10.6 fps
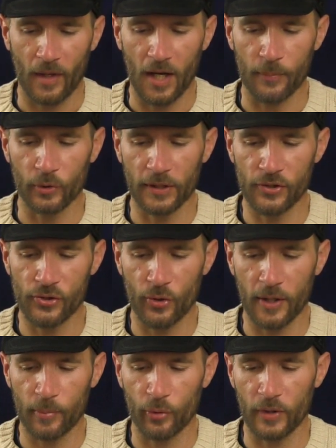I'm really
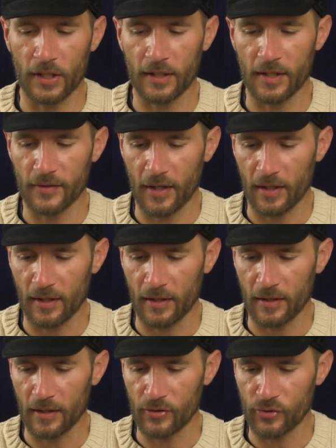enjoying Perique as I
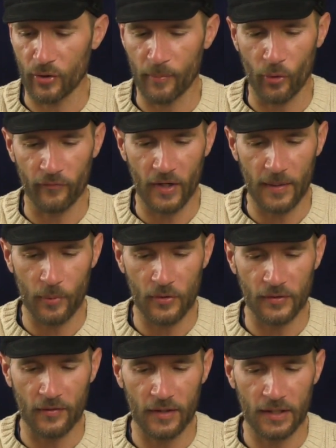enjoy more
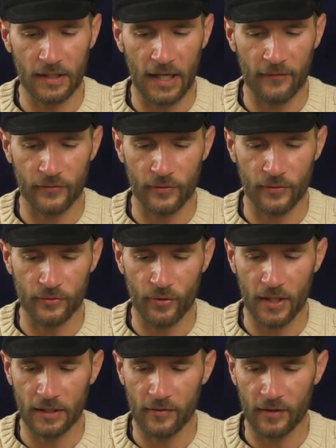VaPers, and then after
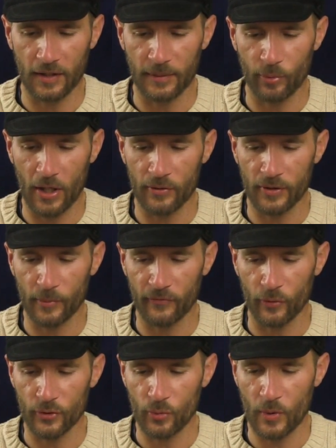trying anything like Brown number
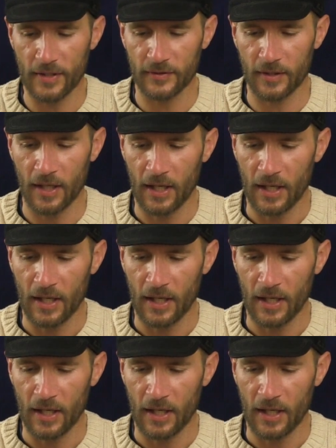4 Twist,